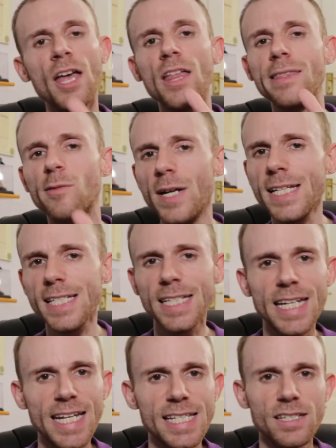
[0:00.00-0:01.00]
The reason
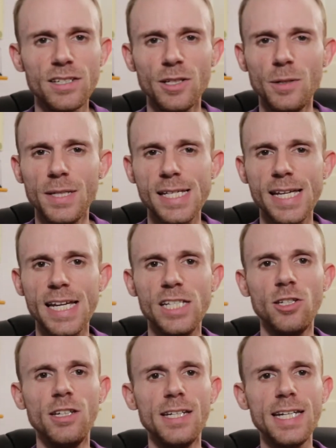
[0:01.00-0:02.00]
you need to do this
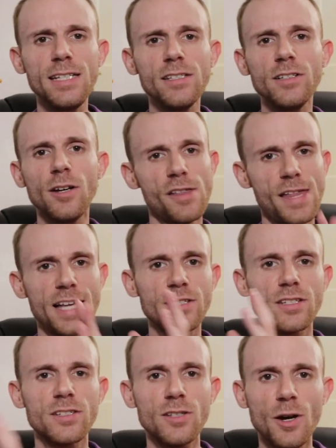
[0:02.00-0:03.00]
is you need to know that that
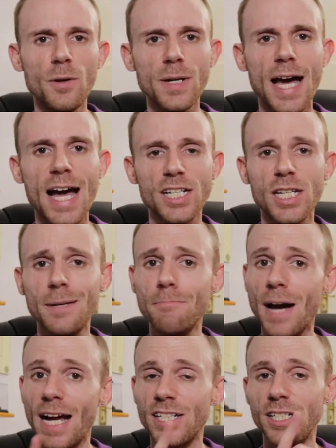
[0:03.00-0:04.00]
stone actually
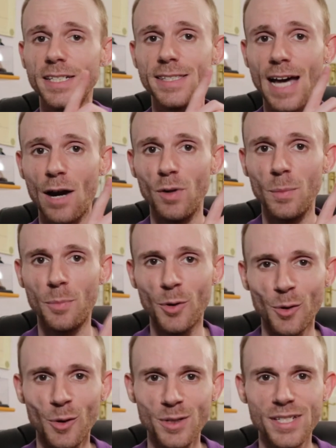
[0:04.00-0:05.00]
matches that
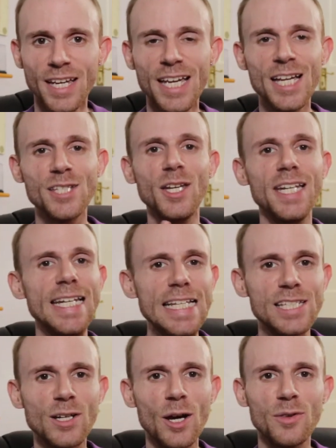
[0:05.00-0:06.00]
report. So you need
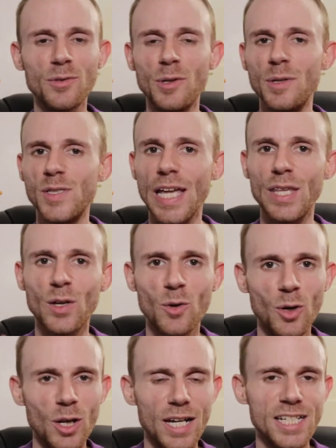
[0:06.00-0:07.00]
to go through and check the
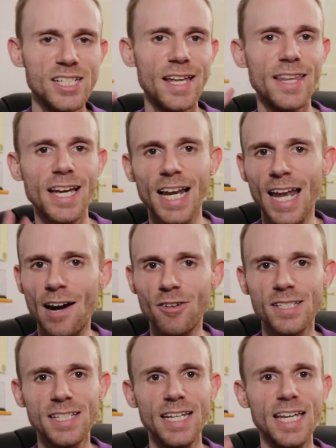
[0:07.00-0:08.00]
color, check the
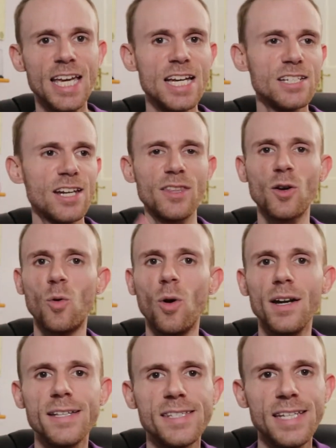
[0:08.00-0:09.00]
clarity, check the
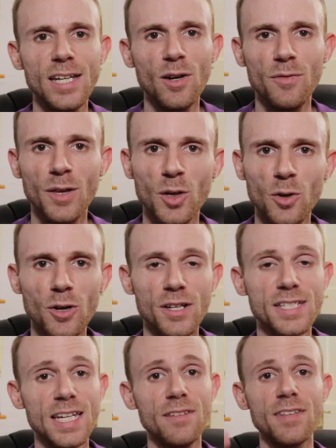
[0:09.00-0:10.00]
quality of the cut,
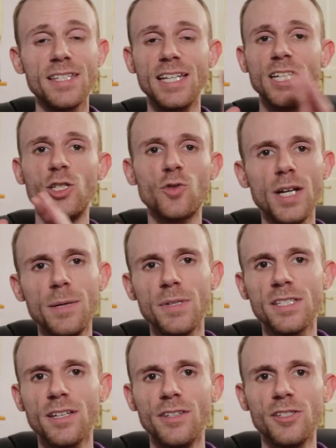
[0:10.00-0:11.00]
see if there's any
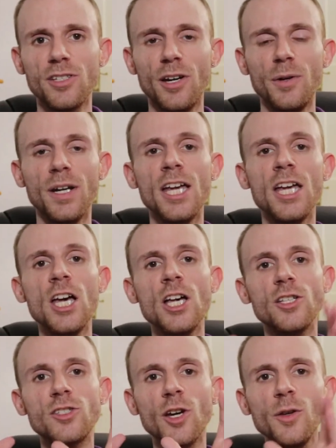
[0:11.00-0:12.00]
treatments on the stone,
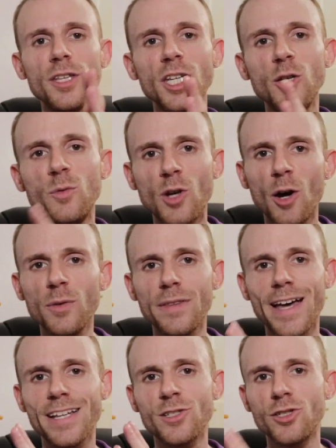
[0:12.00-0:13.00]
so that you know that
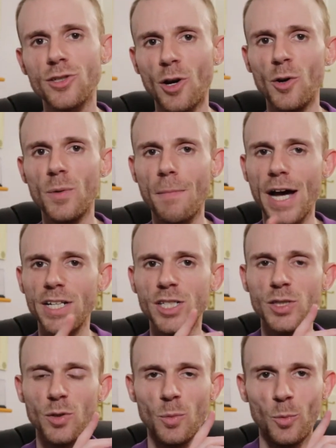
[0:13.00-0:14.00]
that stone
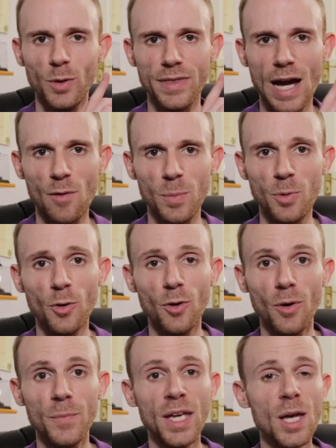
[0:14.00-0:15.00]
matches up with that
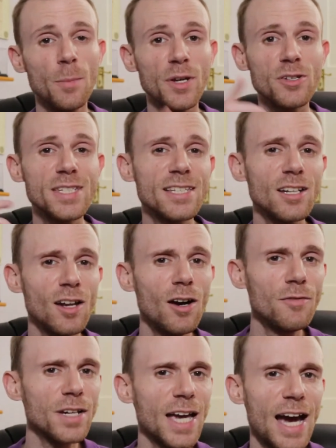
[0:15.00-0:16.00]
report. Because there's a lot
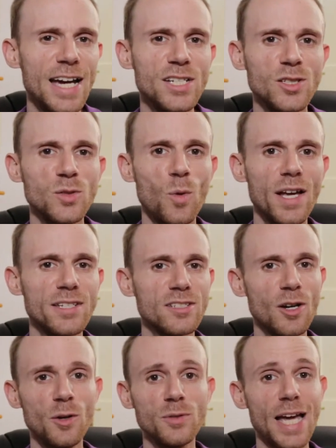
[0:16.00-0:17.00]
of occasions where
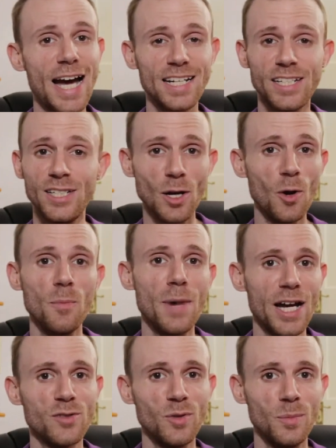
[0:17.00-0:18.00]
stones actually don't
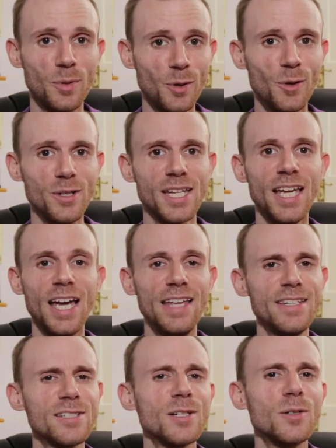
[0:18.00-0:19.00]
match reports,
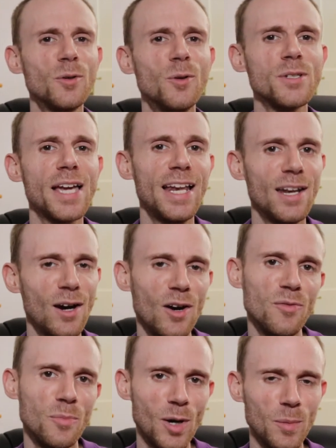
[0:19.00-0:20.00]
and this can cause a lot
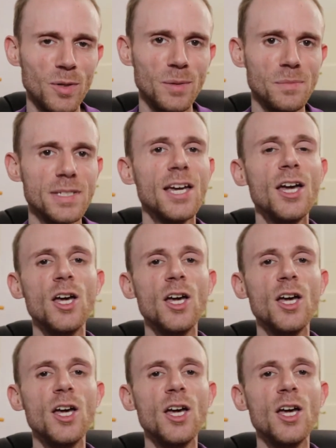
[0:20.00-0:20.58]
of problems.